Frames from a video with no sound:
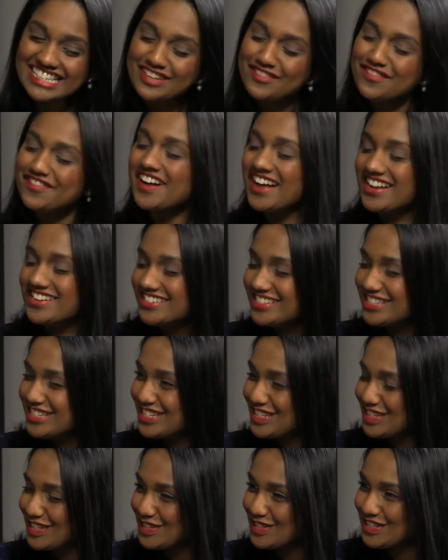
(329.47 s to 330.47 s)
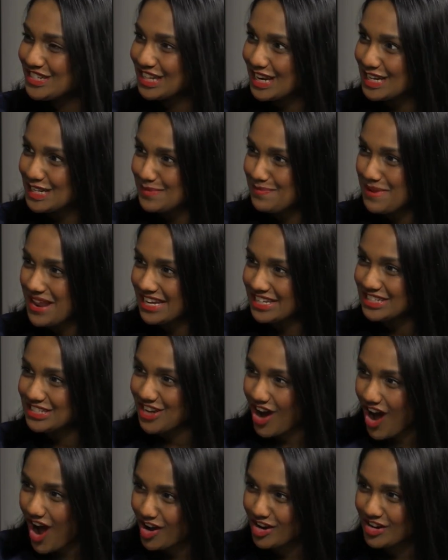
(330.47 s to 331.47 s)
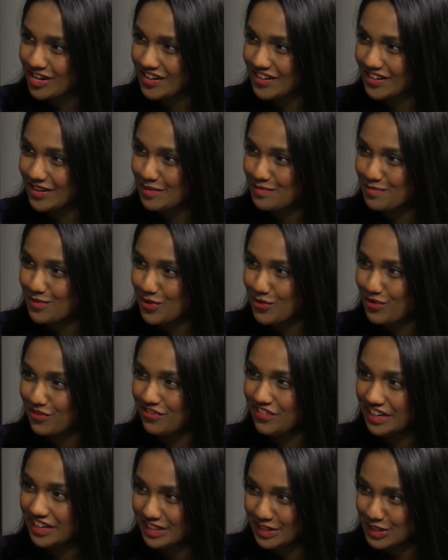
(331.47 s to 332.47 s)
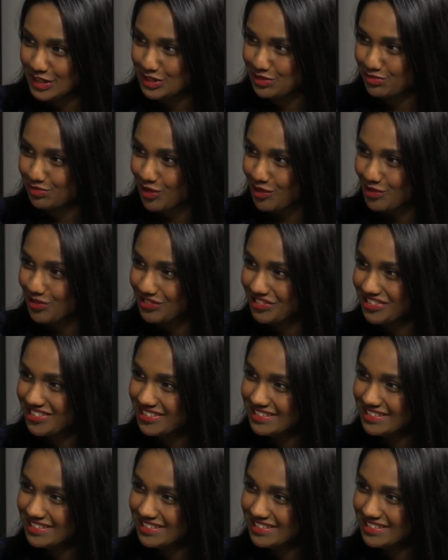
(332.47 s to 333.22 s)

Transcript: Is it fun to get to play a darker, more villainous role?